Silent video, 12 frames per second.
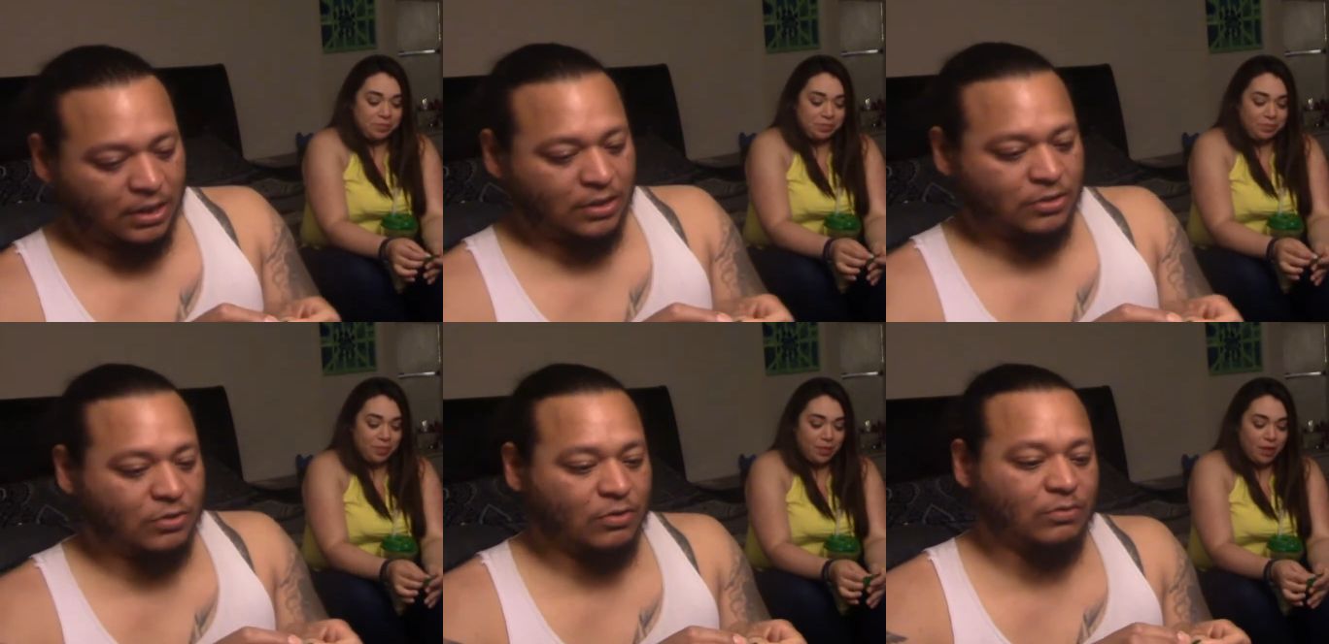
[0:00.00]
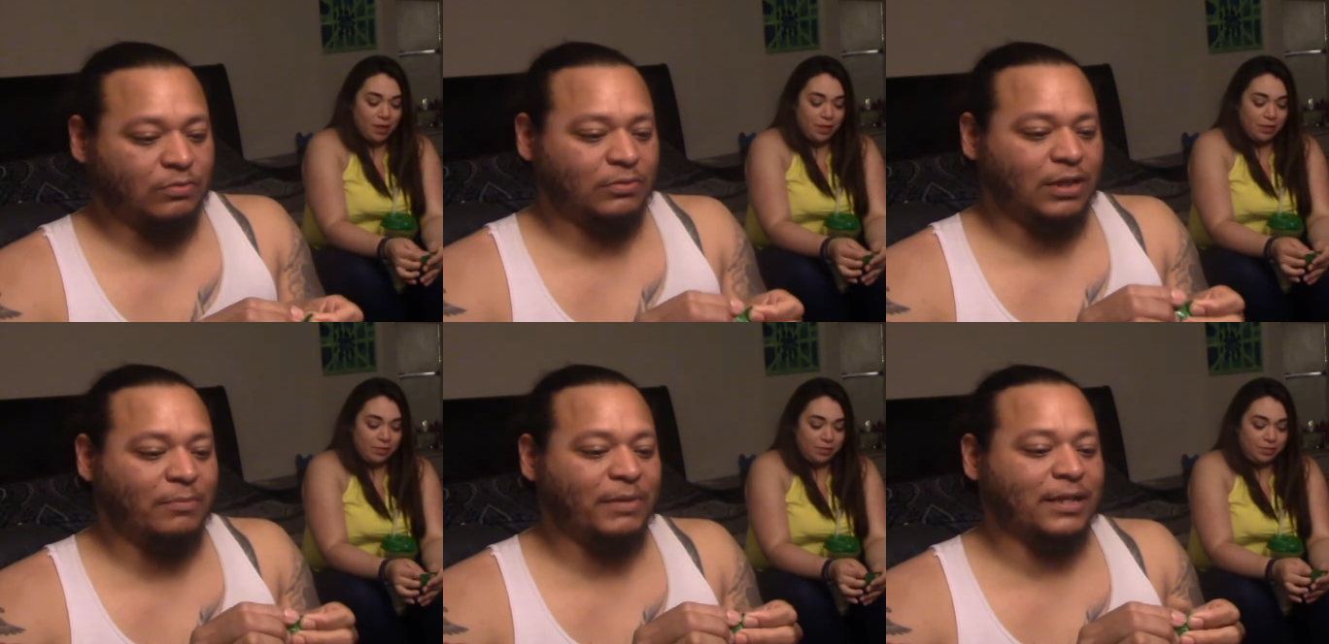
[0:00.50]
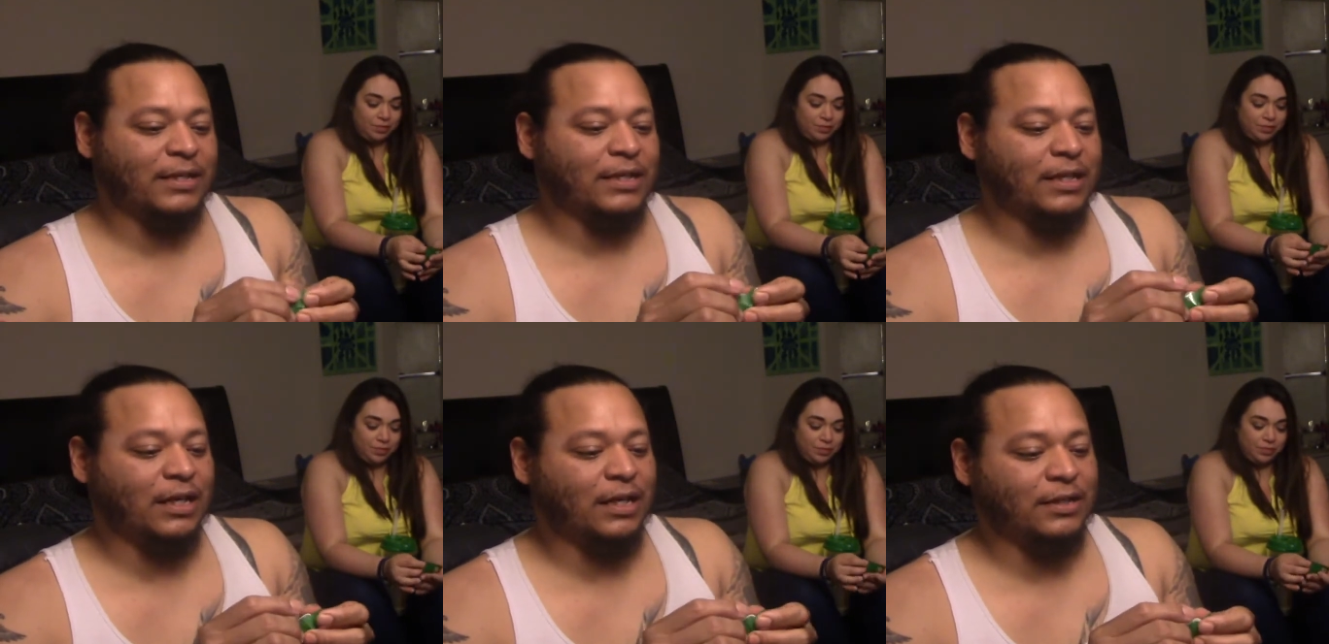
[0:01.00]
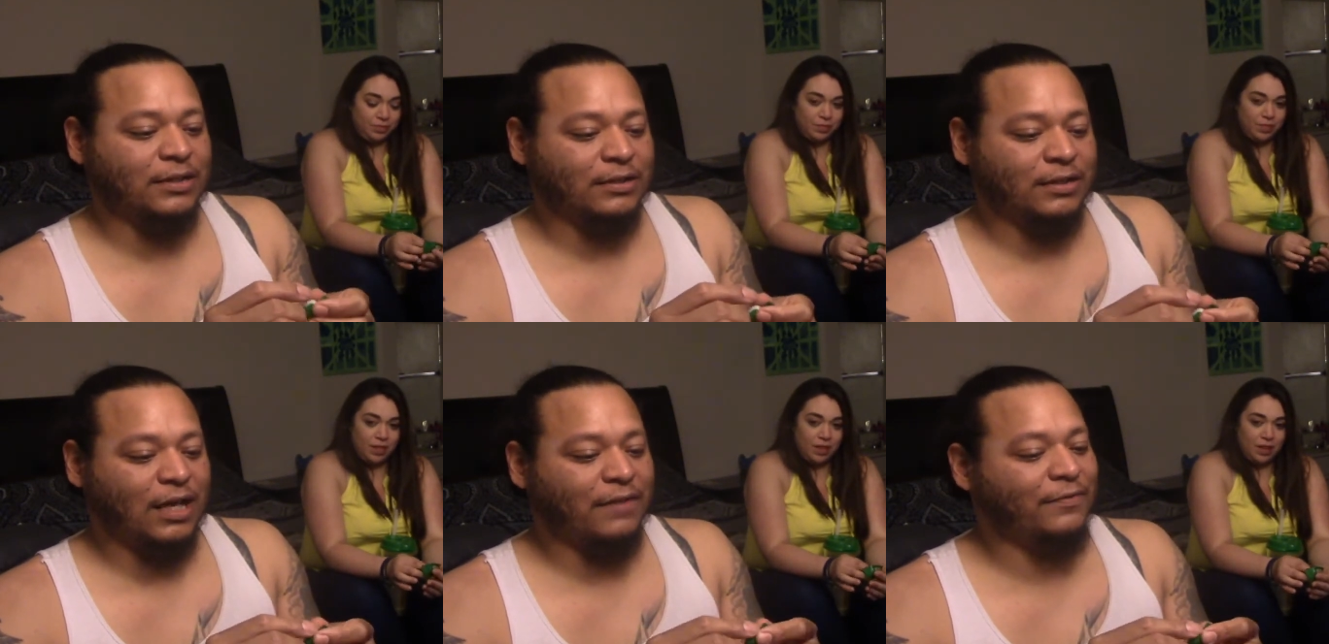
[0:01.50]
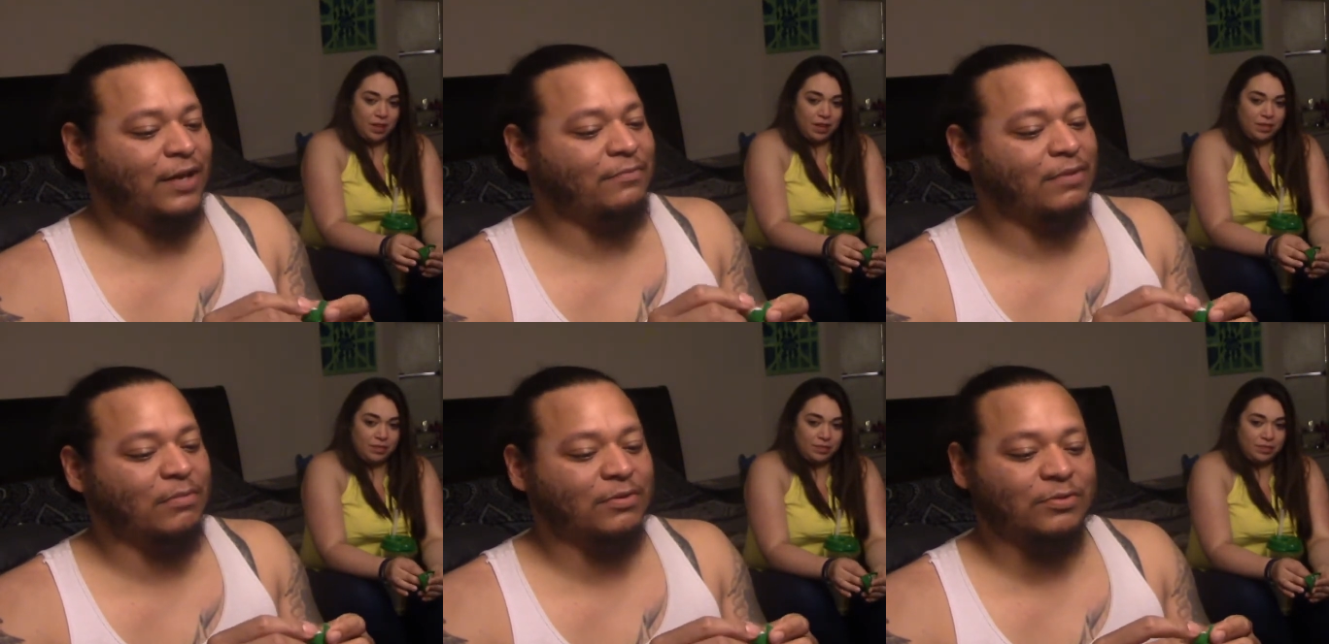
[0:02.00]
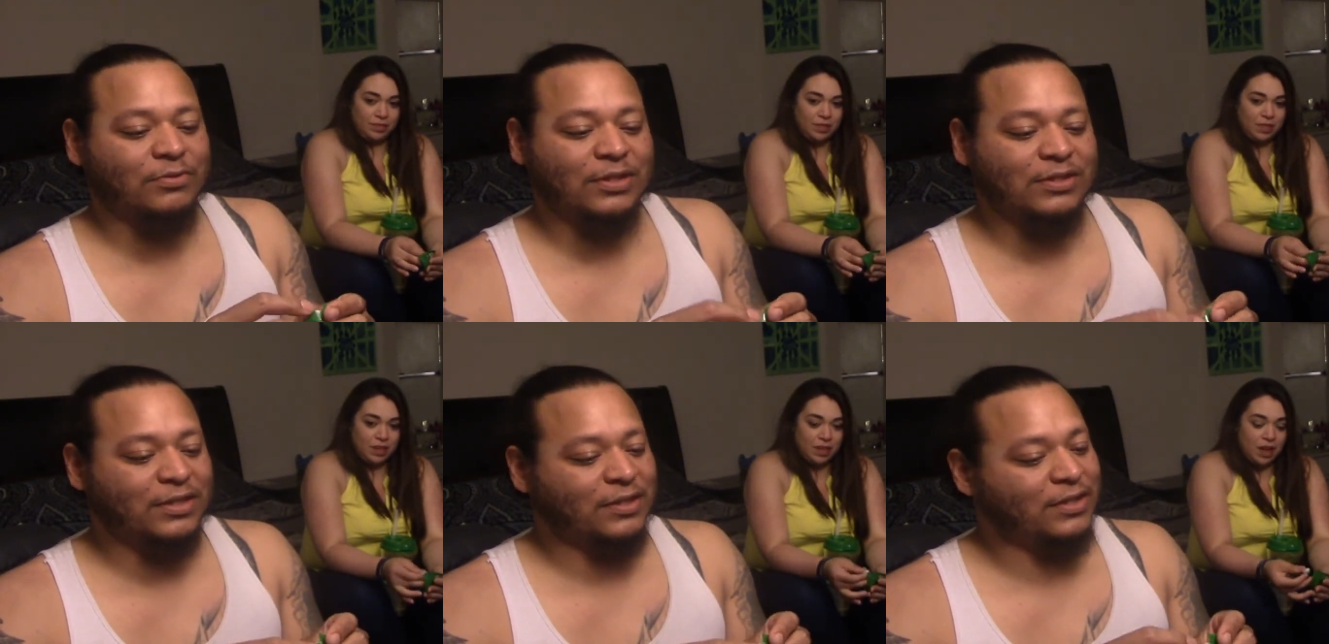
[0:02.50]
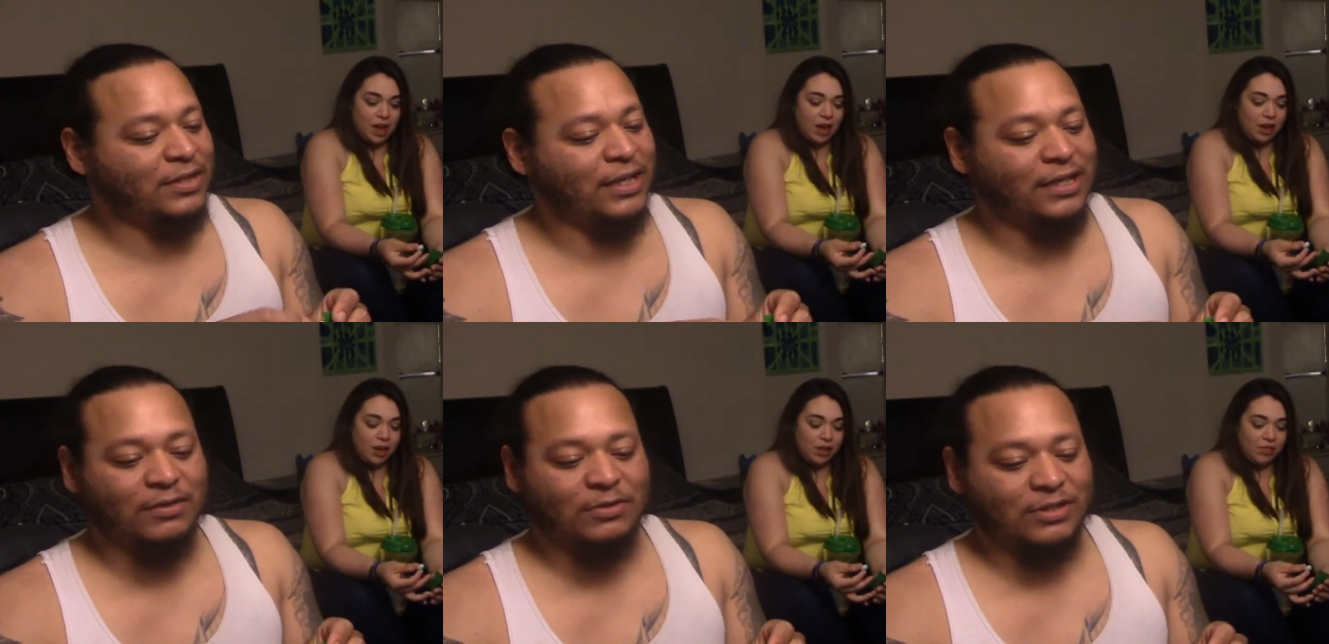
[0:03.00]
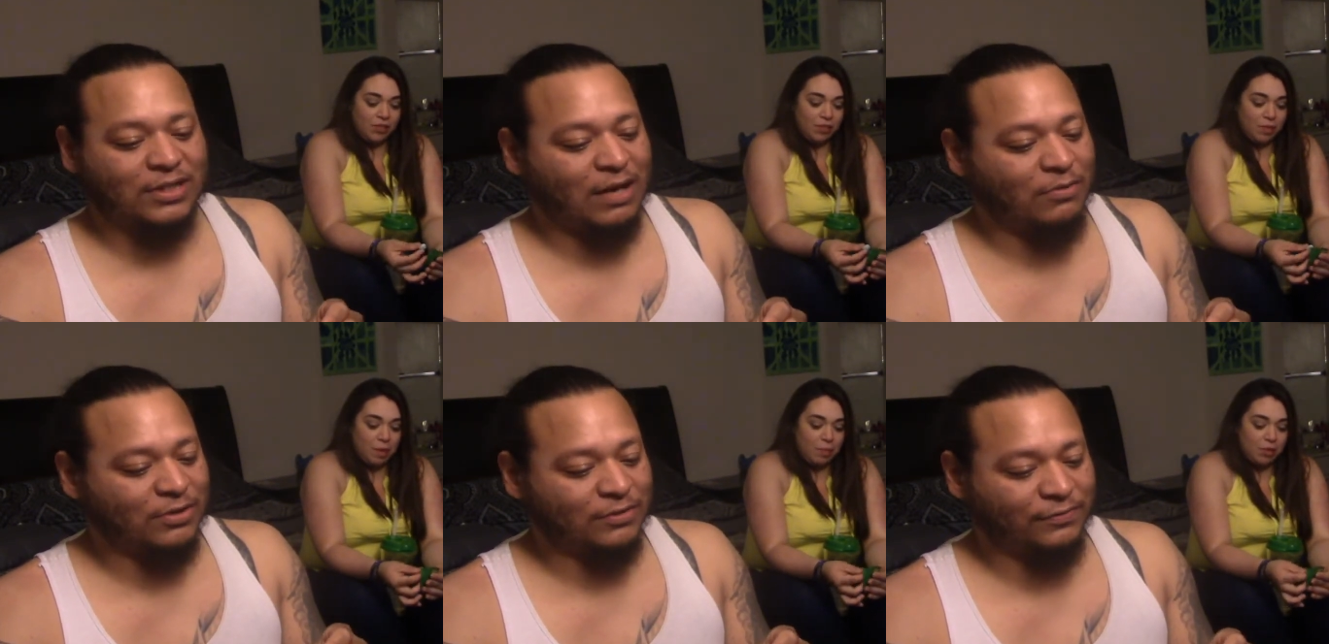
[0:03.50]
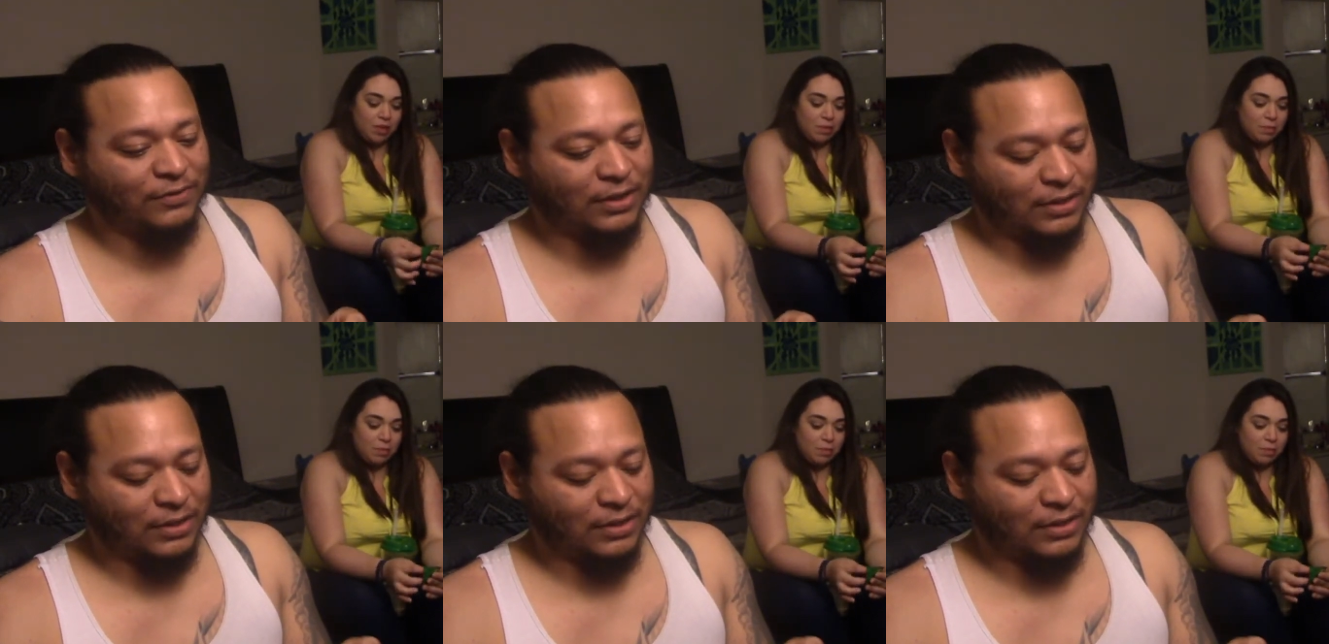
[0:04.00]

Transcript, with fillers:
Speaker 1: So, oh my god, I, I remember doing this the other day, and it was sour as fuck.